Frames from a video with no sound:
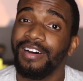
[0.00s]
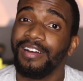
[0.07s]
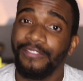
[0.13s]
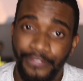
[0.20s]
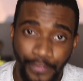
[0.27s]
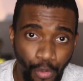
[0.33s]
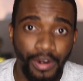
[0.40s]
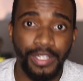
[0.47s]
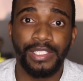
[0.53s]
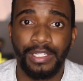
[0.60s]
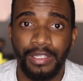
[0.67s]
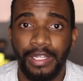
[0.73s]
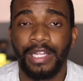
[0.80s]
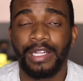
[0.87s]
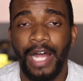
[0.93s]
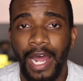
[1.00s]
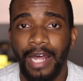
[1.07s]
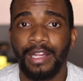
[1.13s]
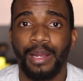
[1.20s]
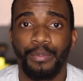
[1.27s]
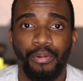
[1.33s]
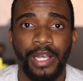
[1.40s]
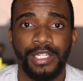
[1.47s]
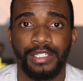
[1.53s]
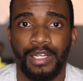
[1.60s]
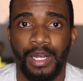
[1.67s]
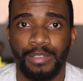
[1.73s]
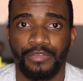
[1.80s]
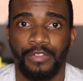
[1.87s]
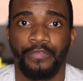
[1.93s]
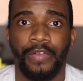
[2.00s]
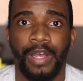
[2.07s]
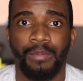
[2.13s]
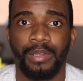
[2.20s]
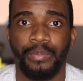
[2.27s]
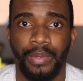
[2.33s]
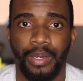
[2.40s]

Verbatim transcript: Unfortunately, a lot of that pressure comes from family